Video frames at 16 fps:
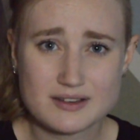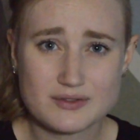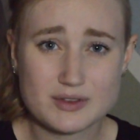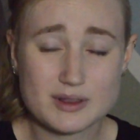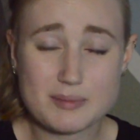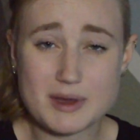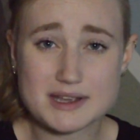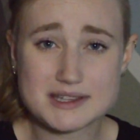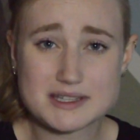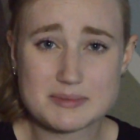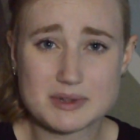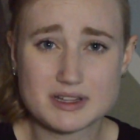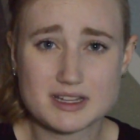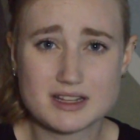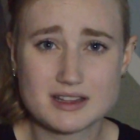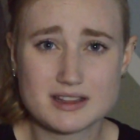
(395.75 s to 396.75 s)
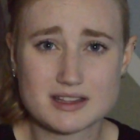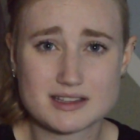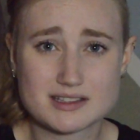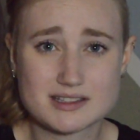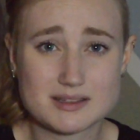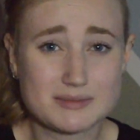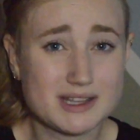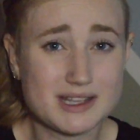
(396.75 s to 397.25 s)
for the possibility
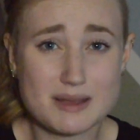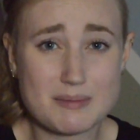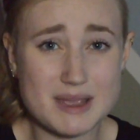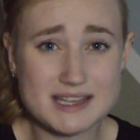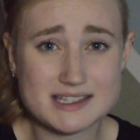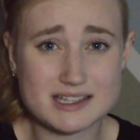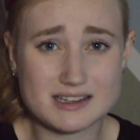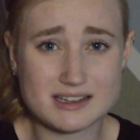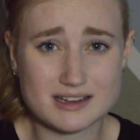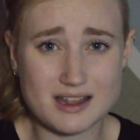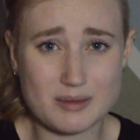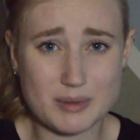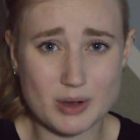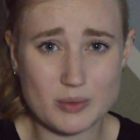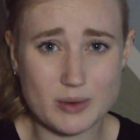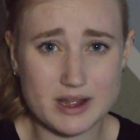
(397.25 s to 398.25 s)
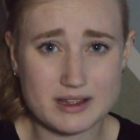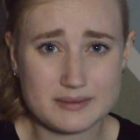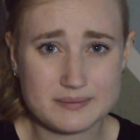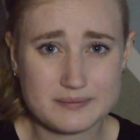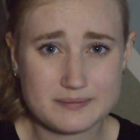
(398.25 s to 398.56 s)
that something amazing could come our way.